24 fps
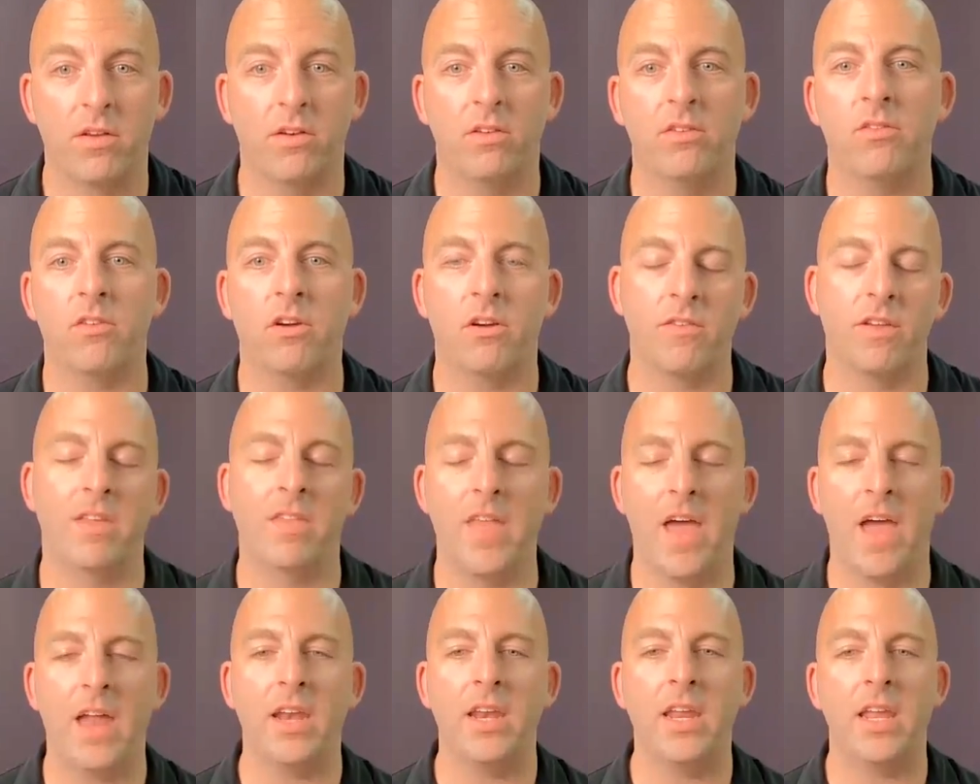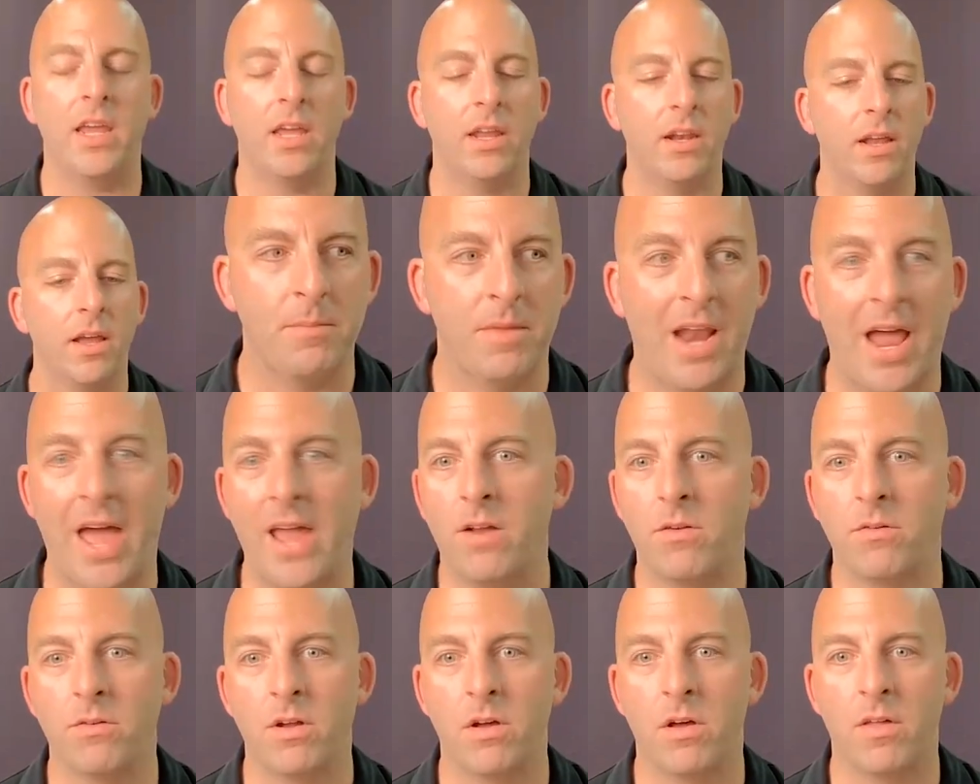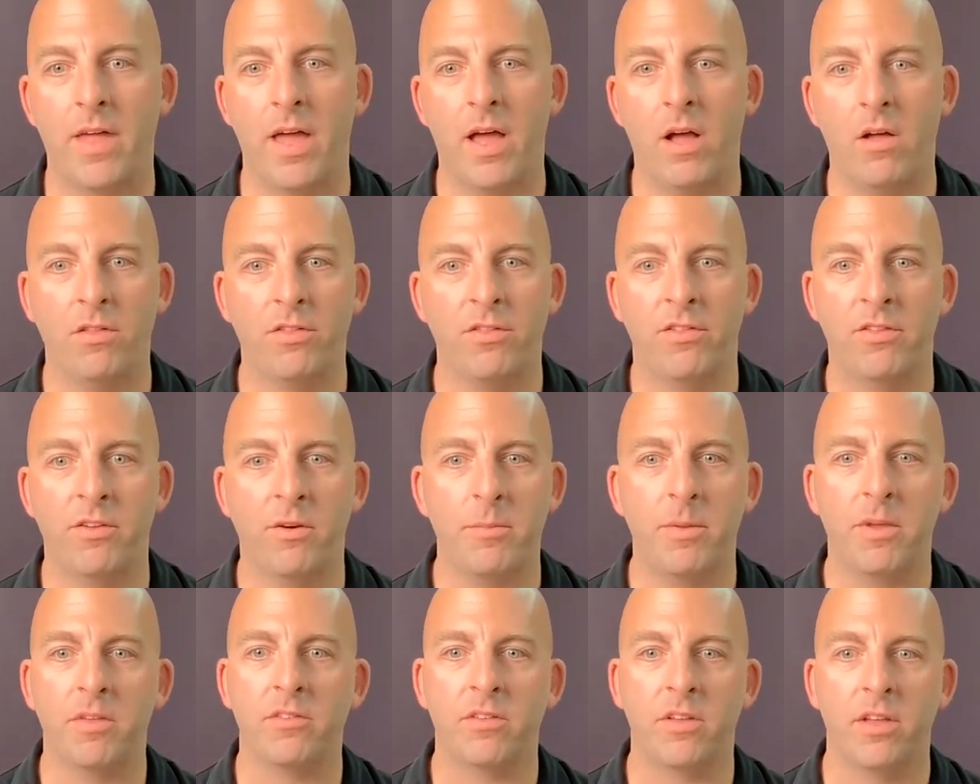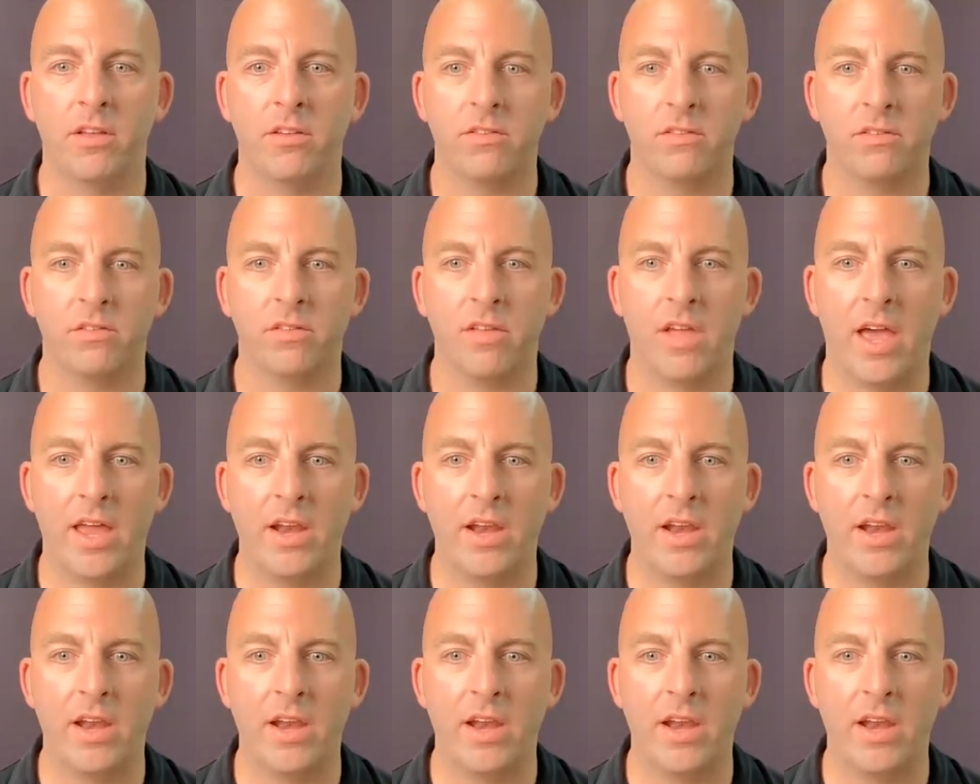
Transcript: they're serving that need. But I don't know the health of their business.